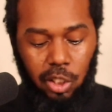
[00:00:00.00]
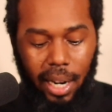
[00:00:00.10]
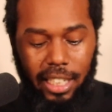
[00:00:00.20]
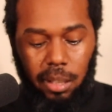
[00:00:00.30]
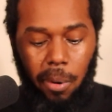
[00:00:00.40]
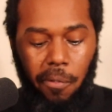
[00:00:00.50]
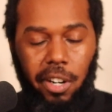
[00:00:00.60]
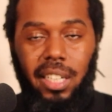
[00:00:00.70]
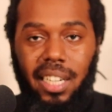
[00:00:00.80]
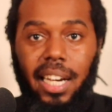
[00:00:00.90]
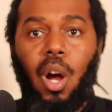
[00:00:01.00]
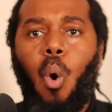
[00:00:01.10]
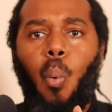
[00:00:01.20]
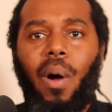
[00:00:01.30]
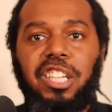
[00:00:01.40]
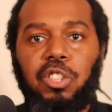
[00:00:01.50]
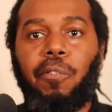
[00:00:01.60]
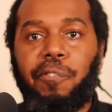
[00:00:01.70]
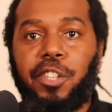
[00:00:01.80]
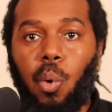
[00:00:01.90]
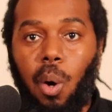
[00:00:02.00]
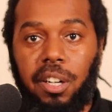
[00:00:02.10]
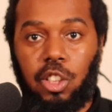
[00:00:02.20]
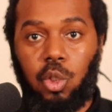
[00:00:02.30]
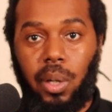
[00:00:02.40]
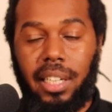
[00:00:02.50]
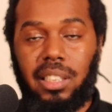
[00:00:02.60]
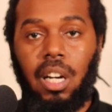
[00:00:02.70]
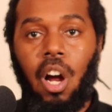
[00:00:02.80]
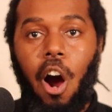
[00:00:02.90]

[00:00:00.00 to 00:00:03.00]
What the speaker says: So that's the perfect thing. What is your view on stress?